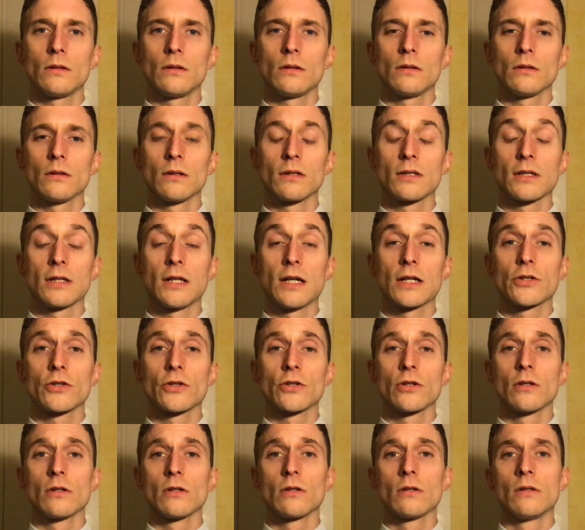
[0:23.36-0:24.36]
This
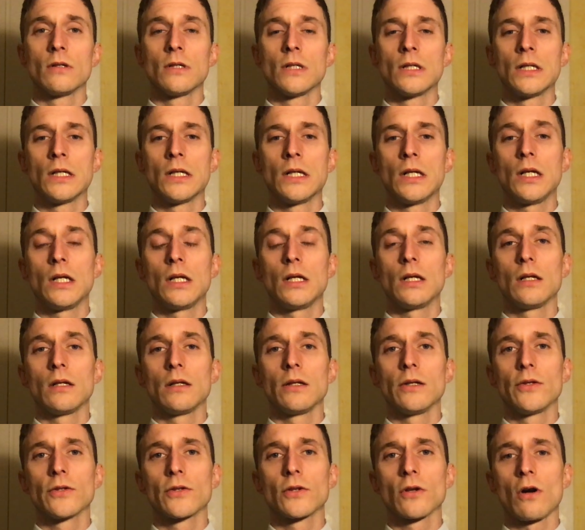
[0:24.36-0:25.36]
election
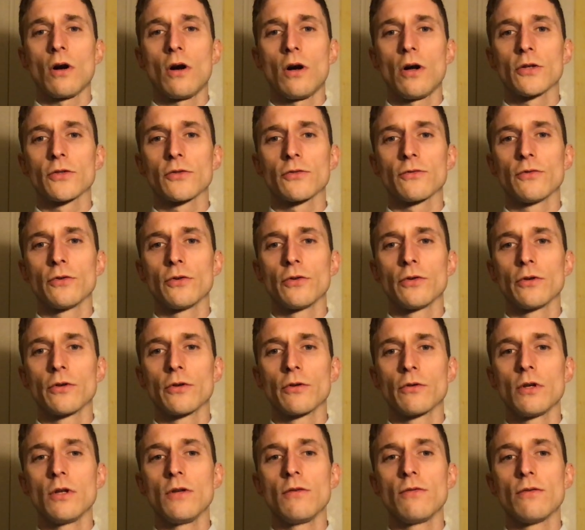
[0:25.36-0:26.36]
is cause for
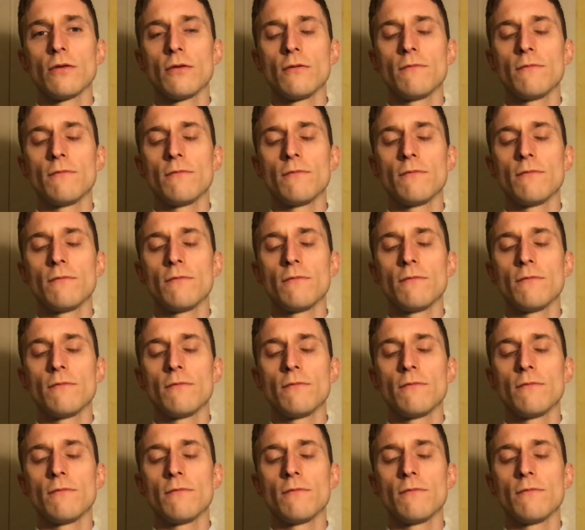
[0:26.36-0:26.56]
grief.